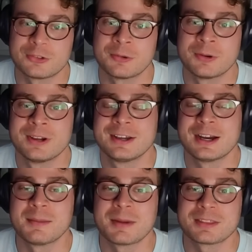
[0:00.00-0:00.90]
So
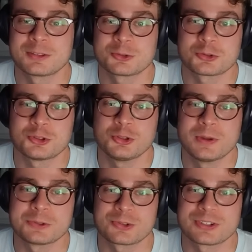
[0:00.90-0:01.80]
I think those are two
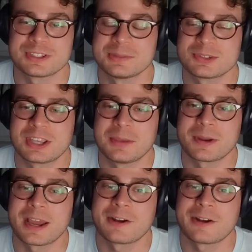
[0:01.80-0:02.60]
interesting teams to keep an eye